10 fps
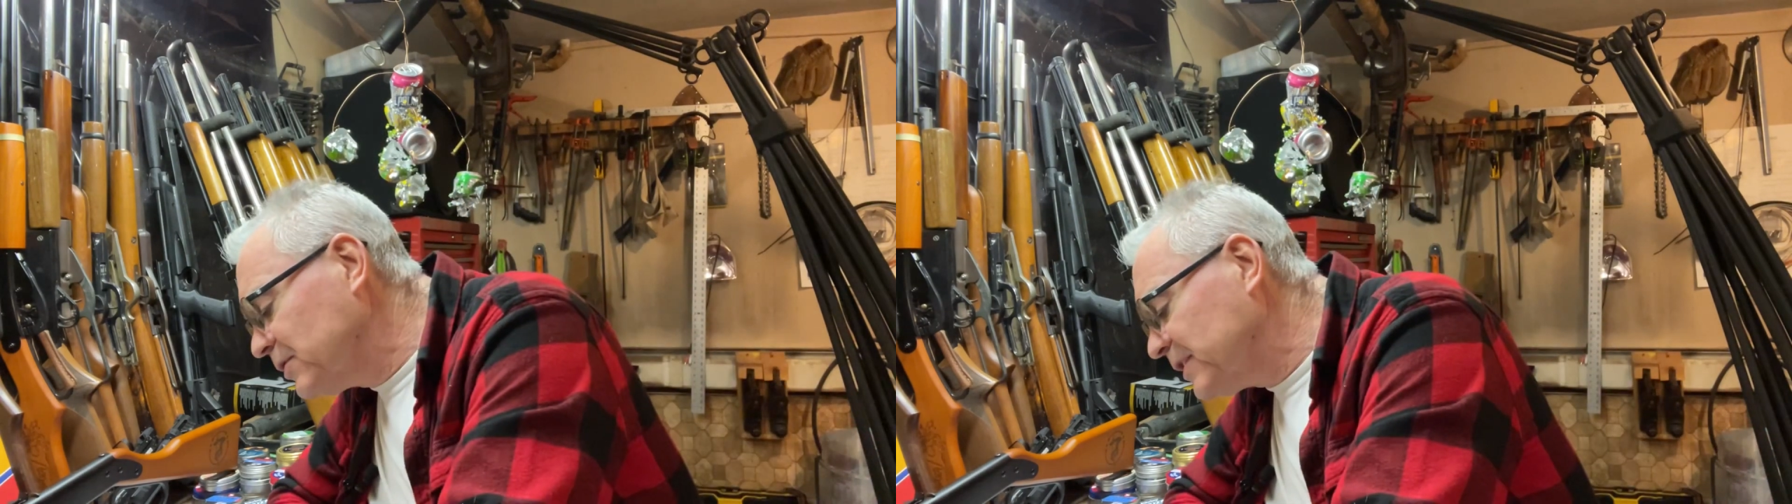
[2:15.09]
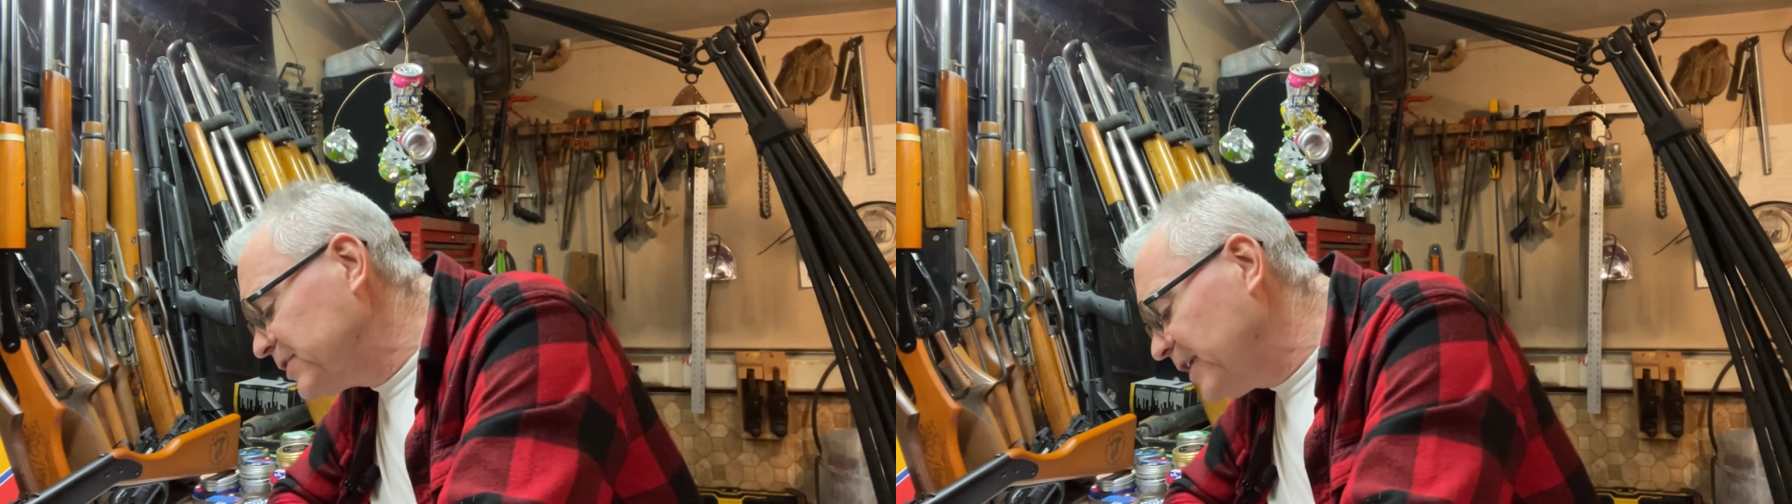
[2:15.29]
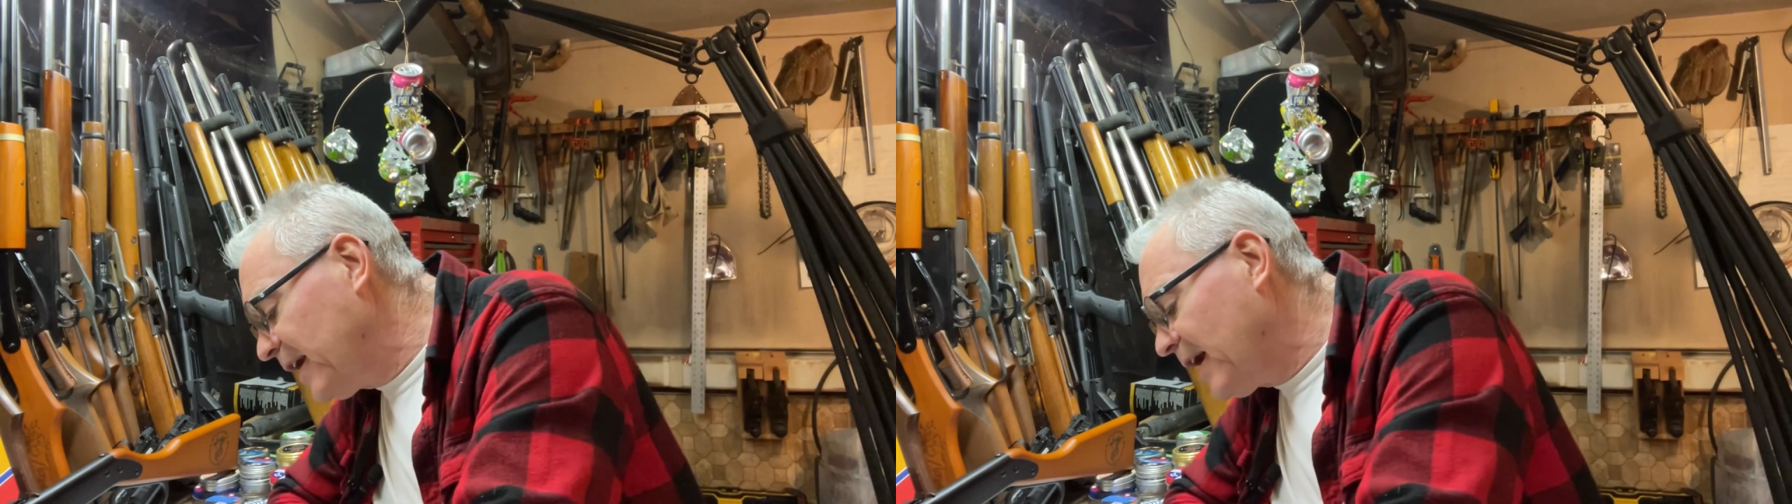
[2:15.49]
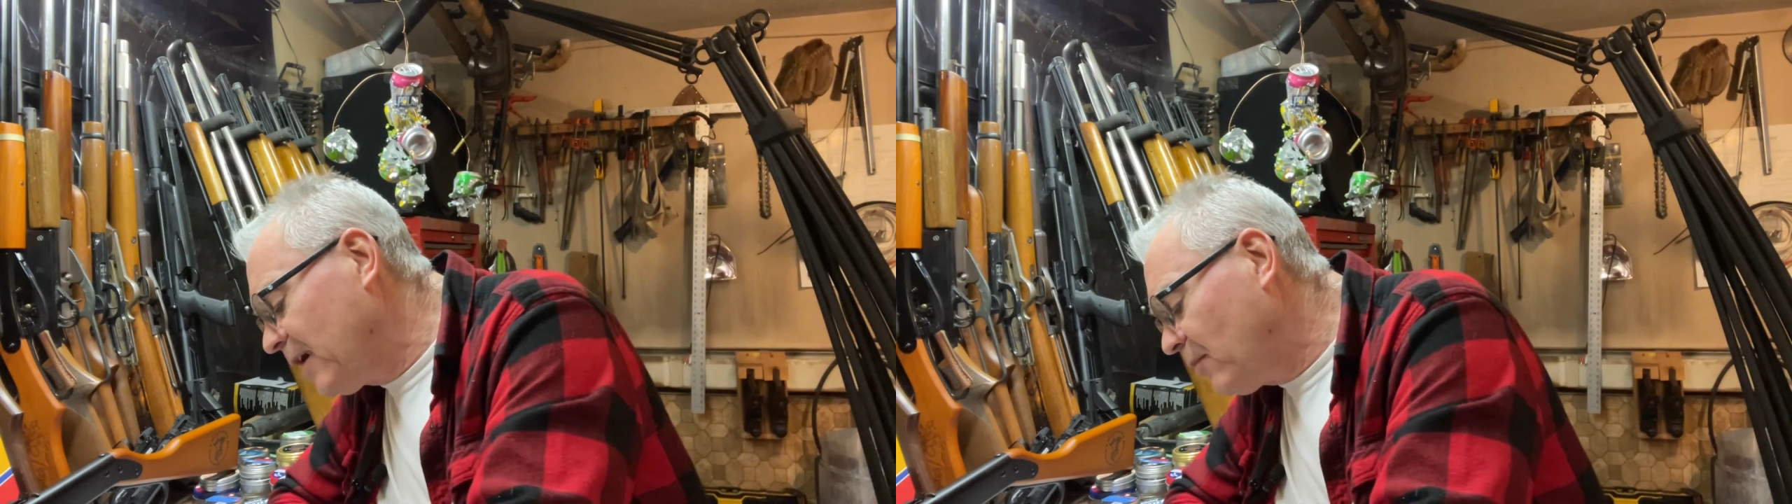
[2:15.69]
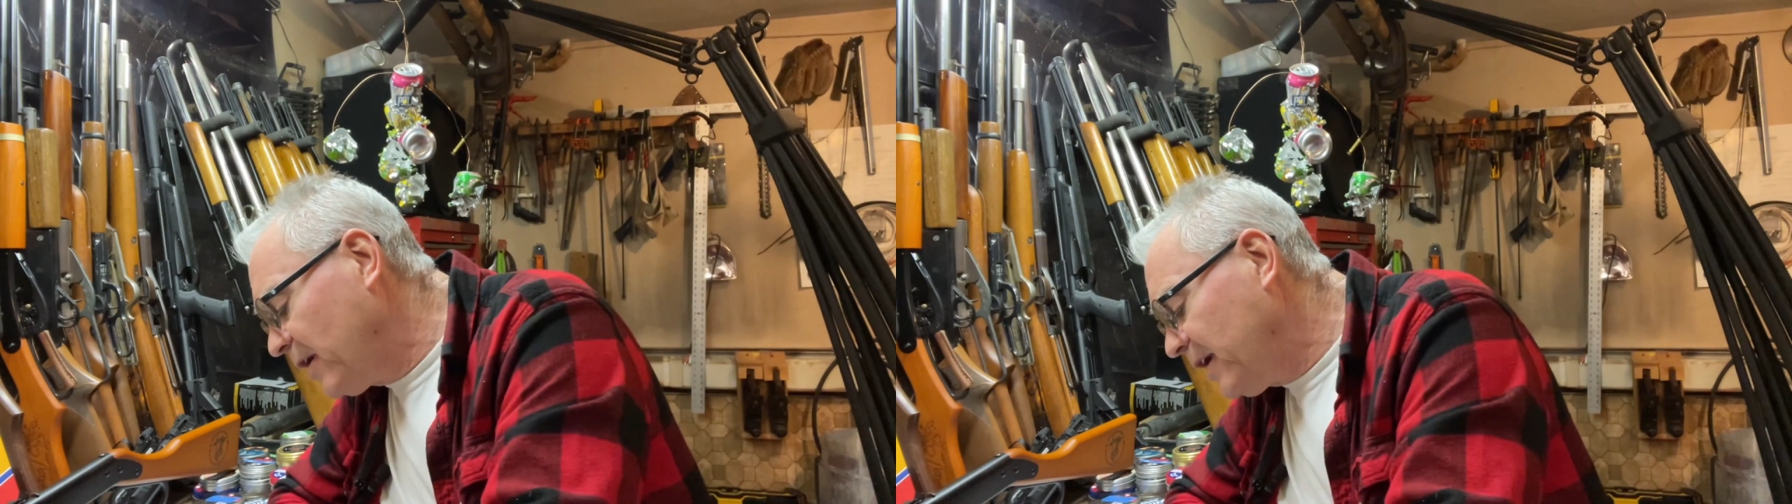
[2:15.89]
Let's see, I got
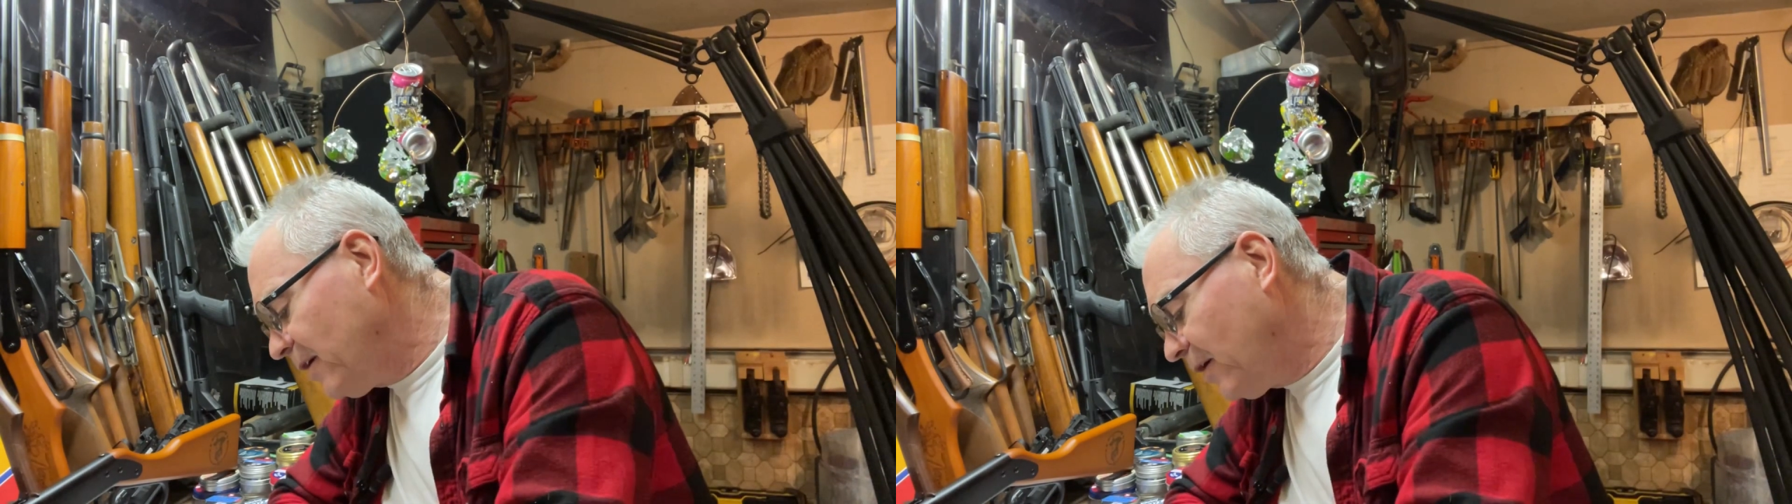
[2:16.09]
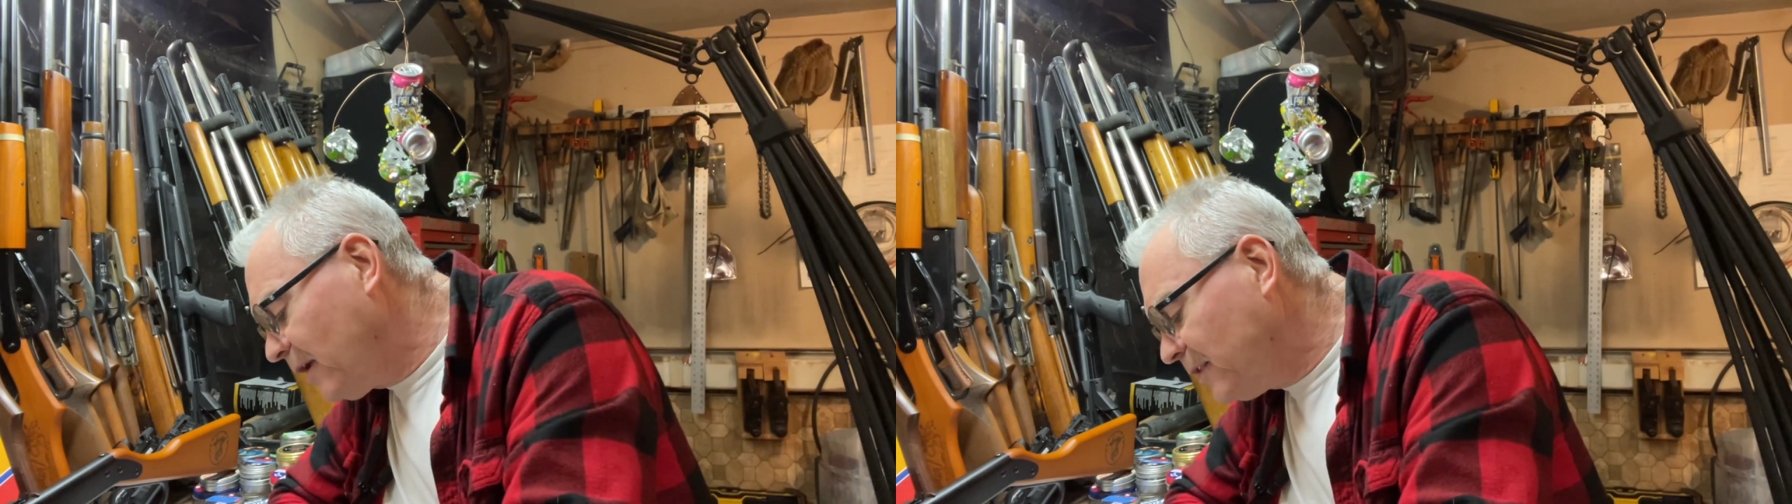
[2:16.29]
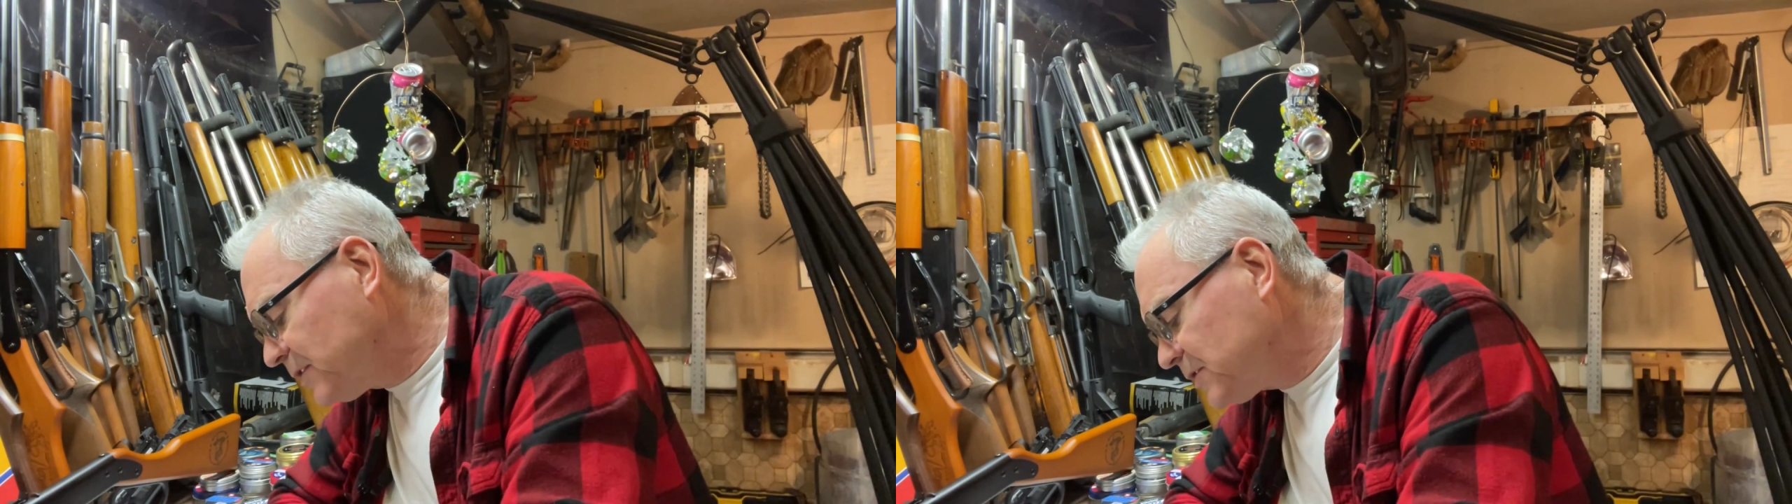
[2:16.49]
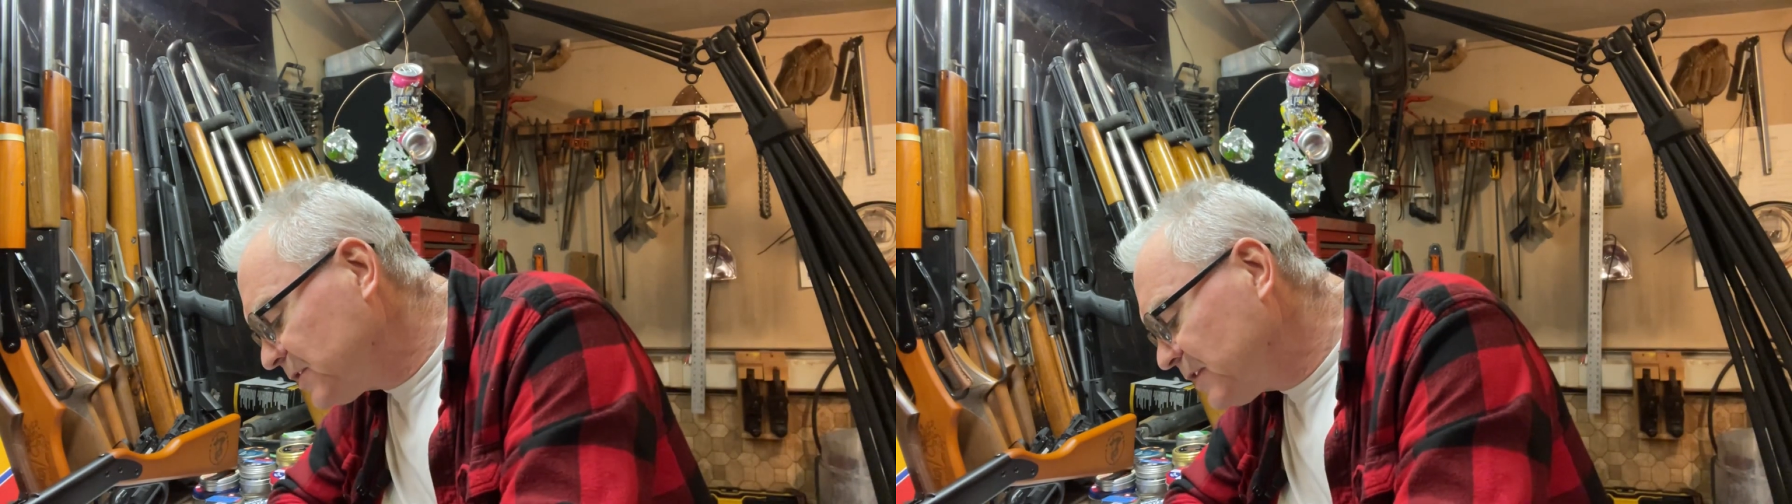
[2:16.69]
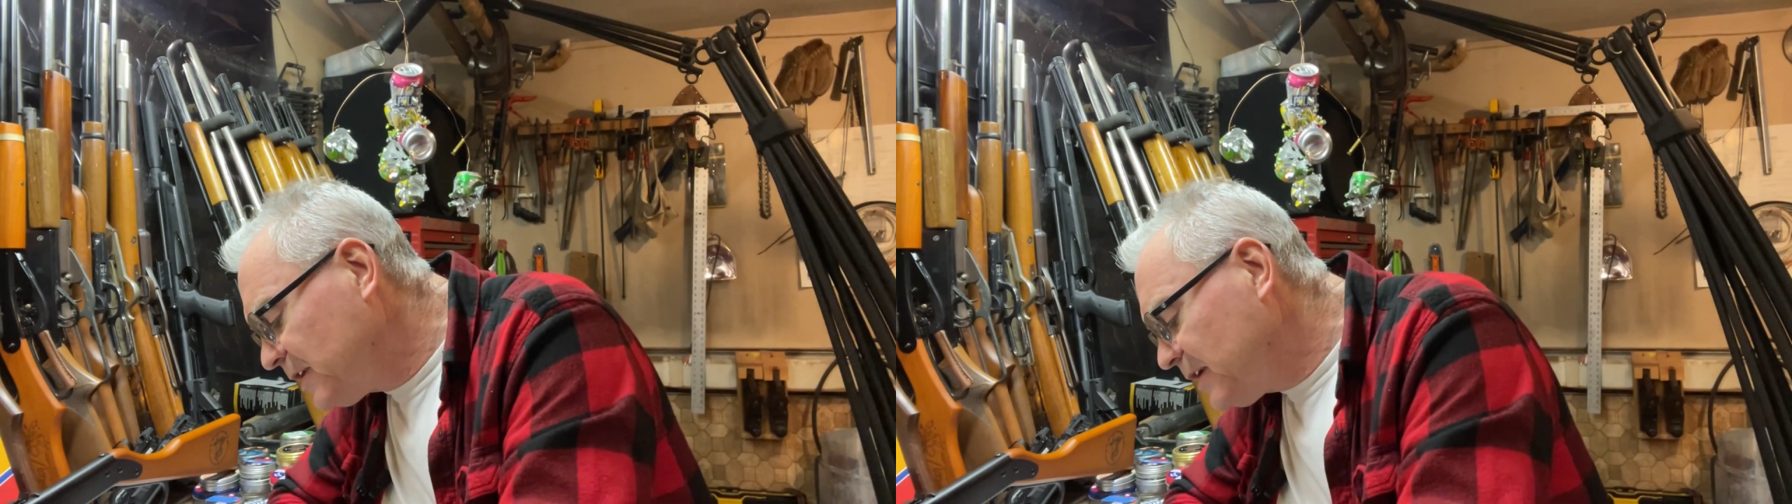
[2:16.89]
them right here on this.